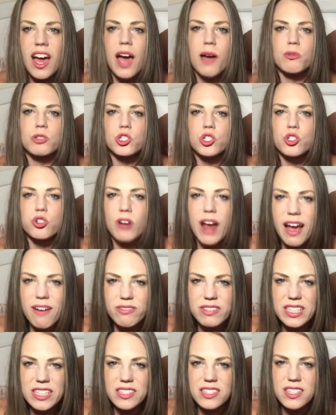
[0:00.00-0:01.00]
I was
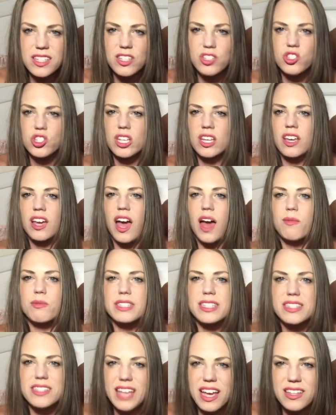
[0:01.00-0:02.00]
traveling teaching. I
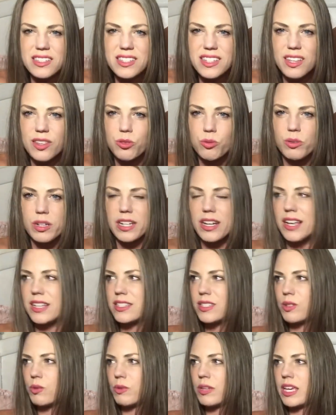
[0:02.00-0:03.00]
was dancing 3
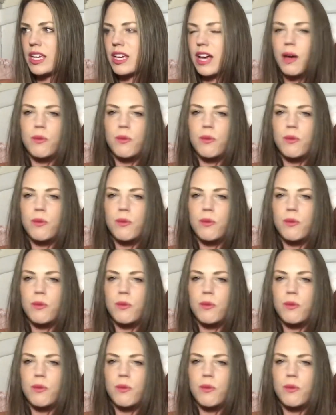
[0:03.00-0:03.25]
nights a week.